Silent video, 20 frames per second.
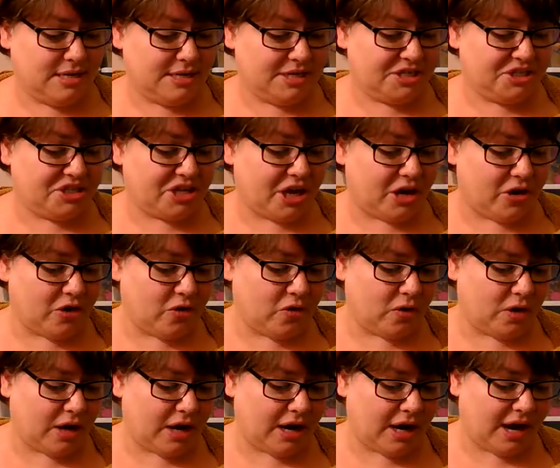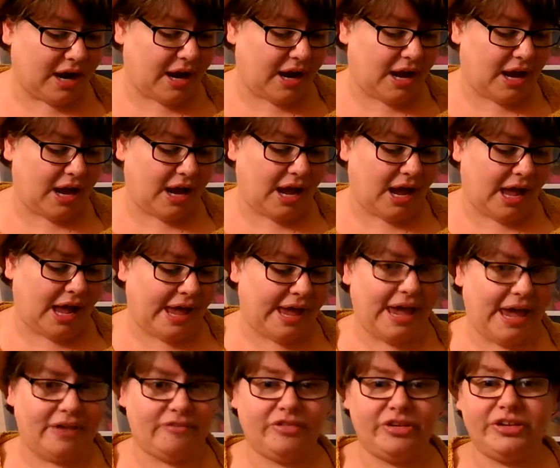So I
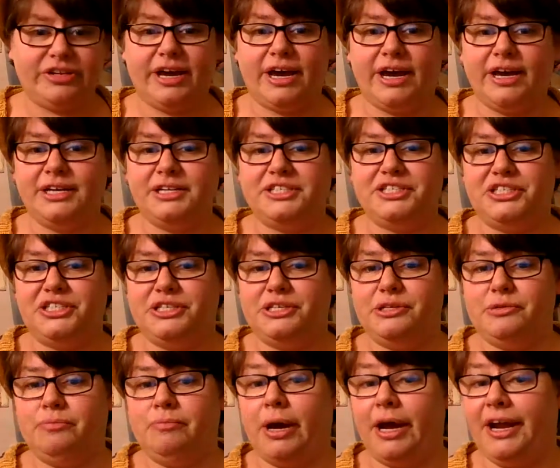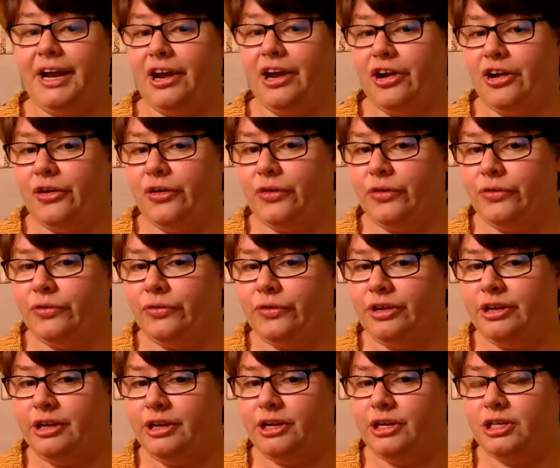haven't touched my
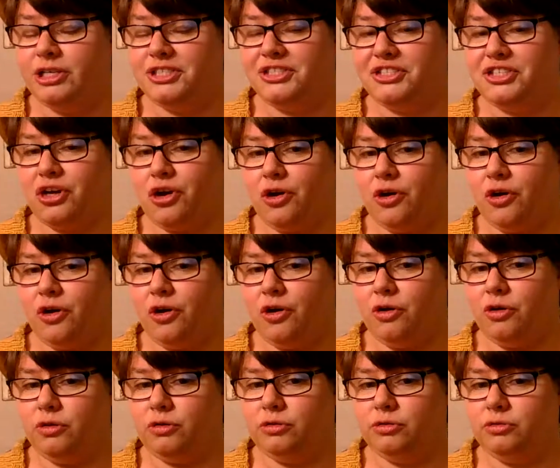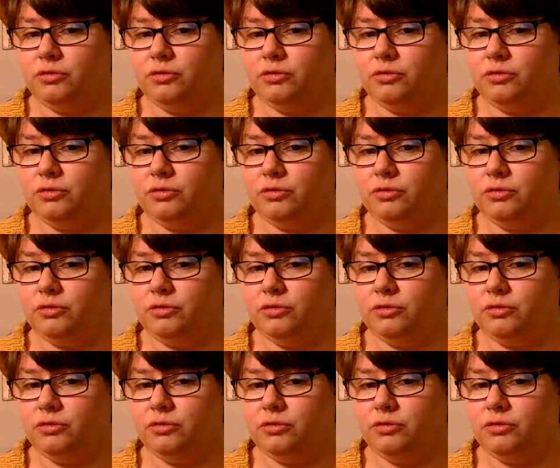own shawl